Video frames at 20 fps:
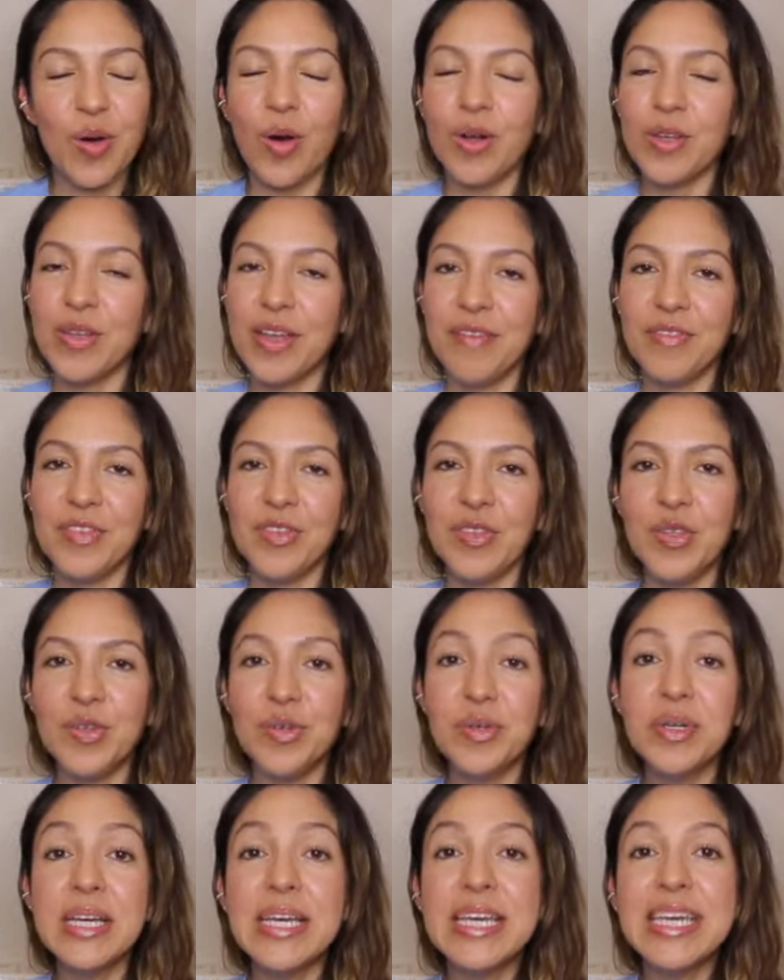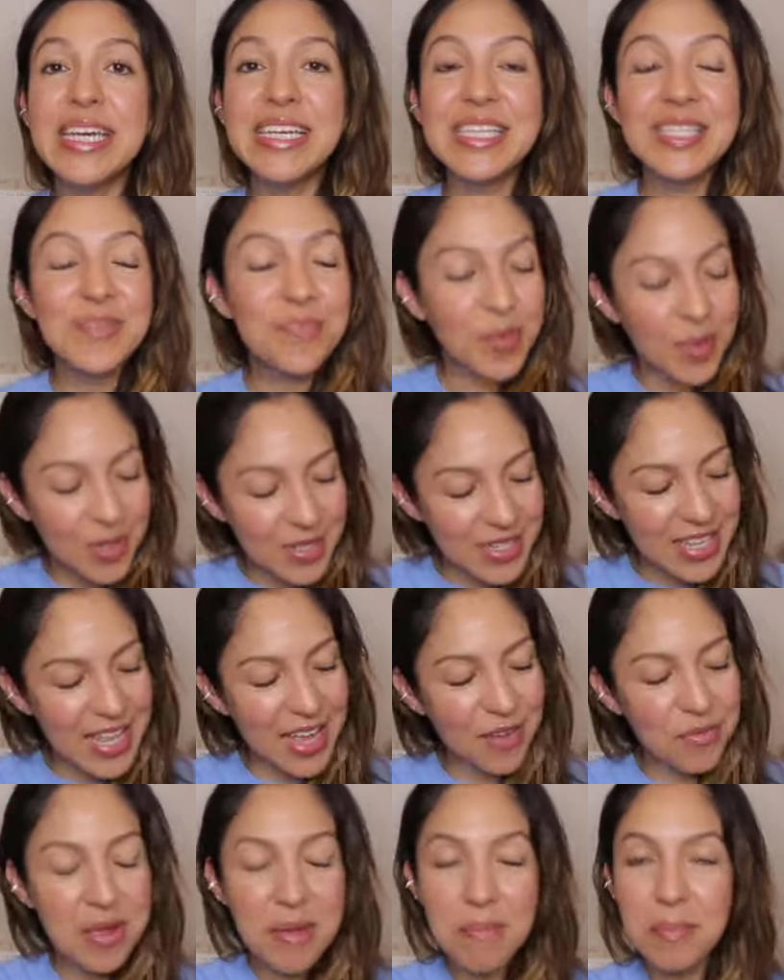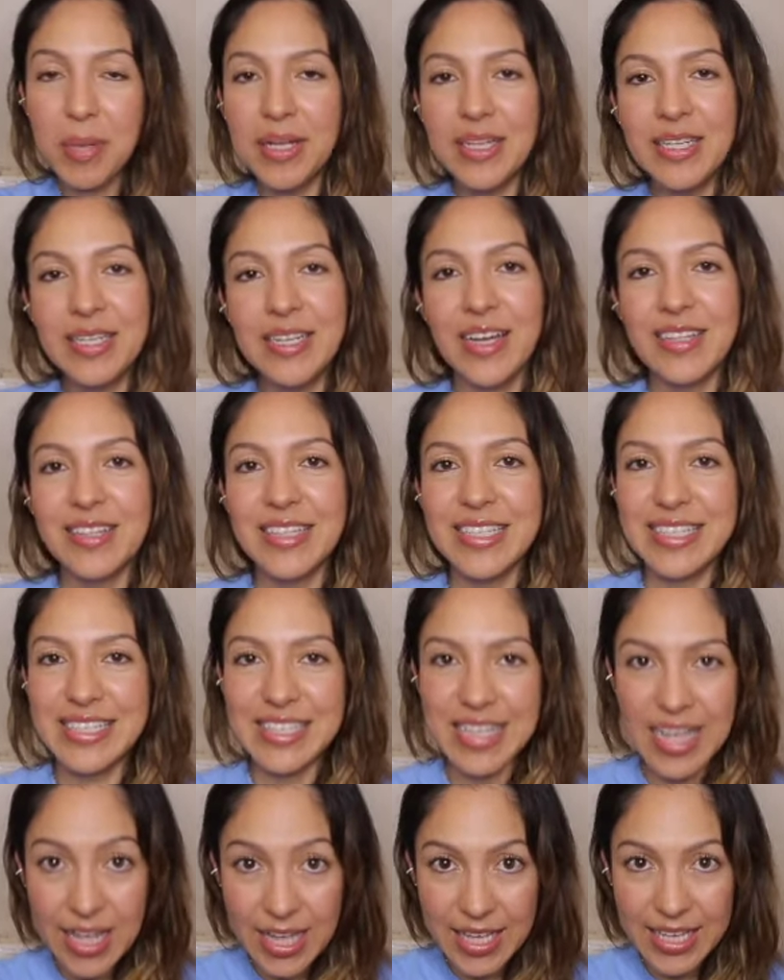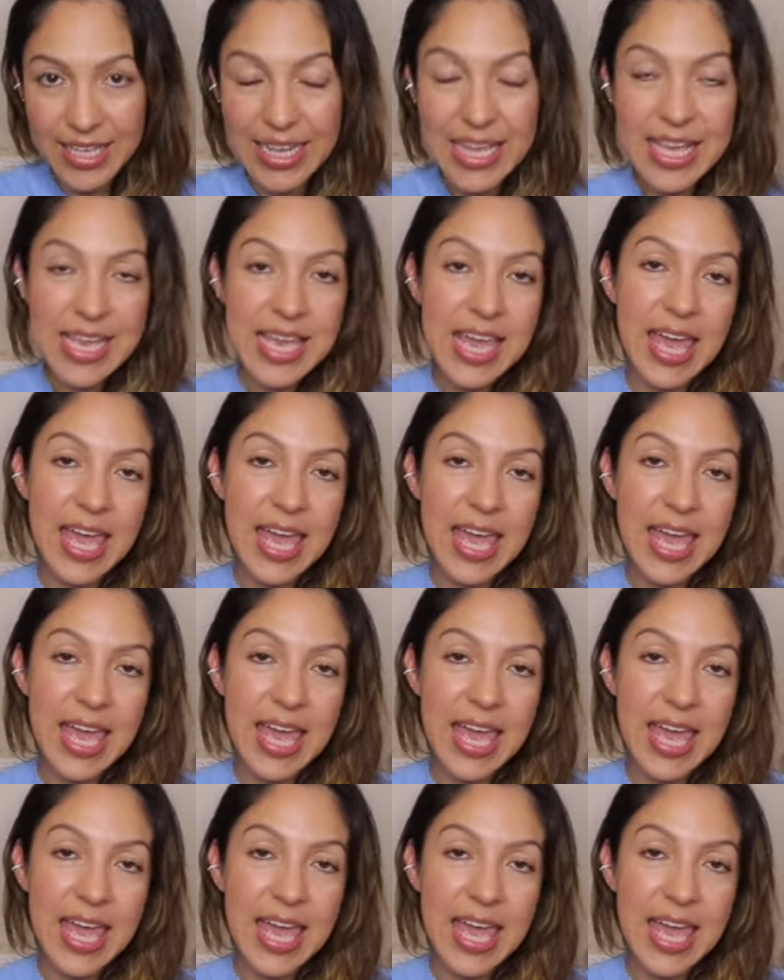All you have to do is push that red button on the side